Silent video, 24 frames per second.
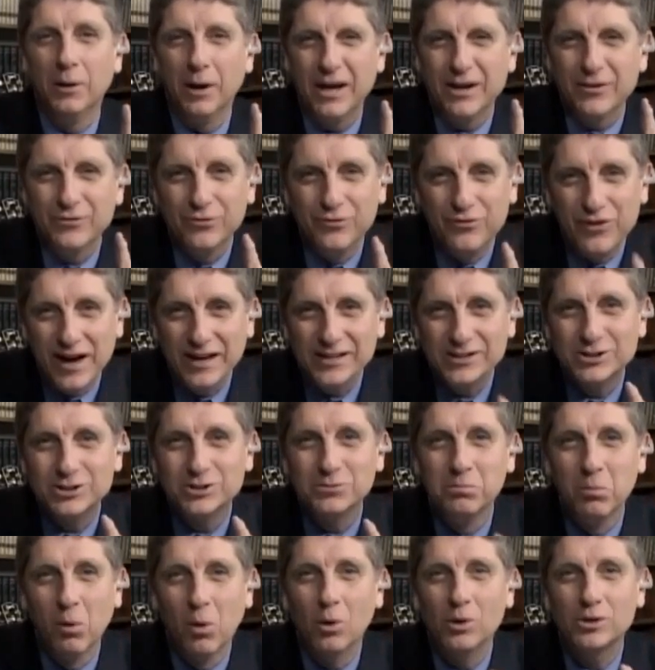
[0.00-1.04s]
Invest
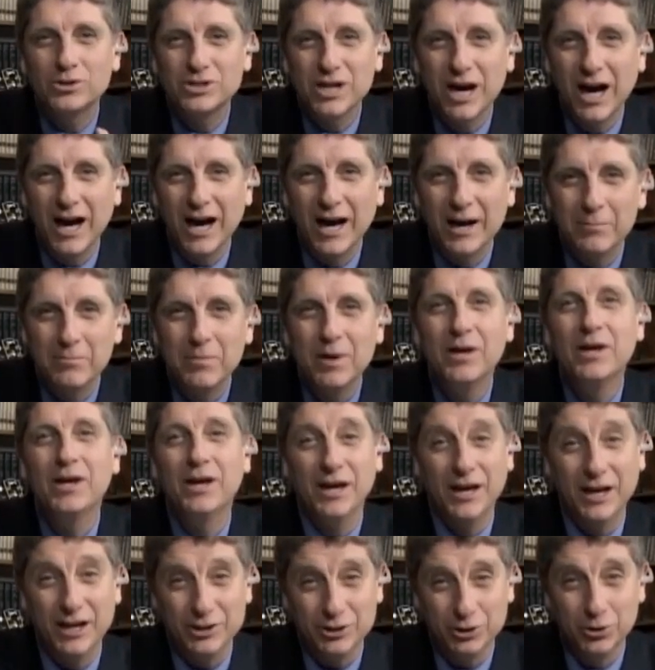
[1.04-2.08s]
more time
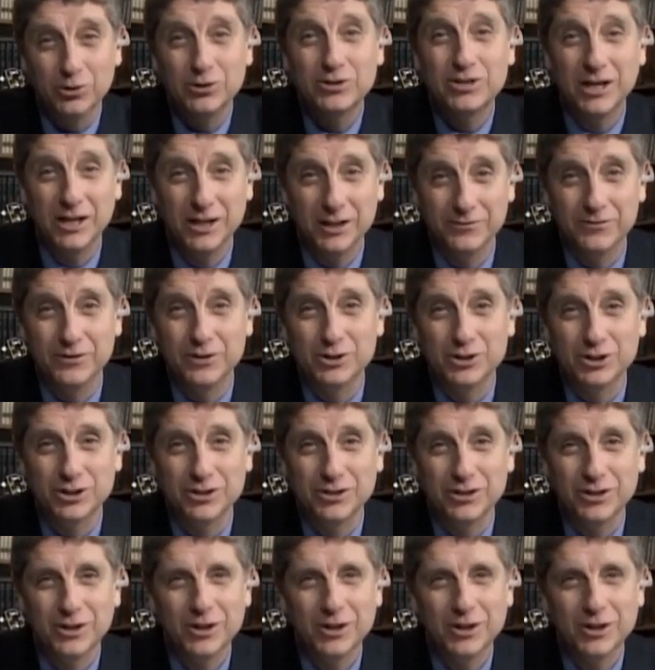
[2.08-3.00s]
in your television.